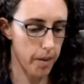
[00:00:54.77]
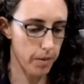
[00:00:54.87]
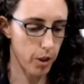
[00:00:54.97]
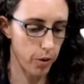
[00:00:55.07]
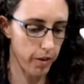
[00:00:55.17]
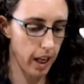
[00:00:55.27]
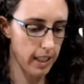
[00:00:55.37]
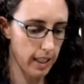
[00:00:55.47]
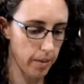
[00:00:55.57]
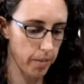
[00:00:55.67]
So we've got
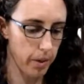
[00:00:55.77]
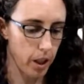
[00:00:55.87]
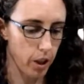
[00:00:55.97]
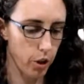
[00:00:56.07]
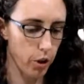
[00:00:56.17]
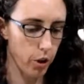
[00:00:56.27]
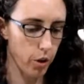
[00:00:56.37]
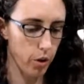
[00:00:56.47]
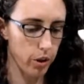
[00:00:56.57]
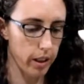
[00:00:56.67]
some good
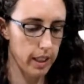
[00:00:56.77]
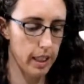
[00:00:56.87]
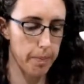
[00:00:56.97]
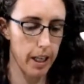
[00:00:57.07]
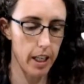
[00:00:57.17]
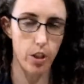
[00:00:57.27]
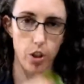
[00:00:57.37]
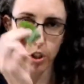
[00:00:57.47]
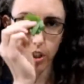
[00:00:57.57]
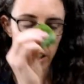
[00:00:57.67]
old
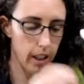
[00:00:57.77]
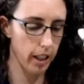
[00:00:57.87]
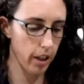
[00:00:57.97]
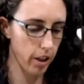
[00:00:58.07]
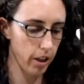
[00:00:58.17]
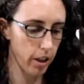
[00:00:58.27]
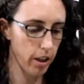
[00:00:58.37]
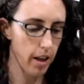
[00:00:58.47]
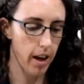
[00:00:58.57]
spinach here.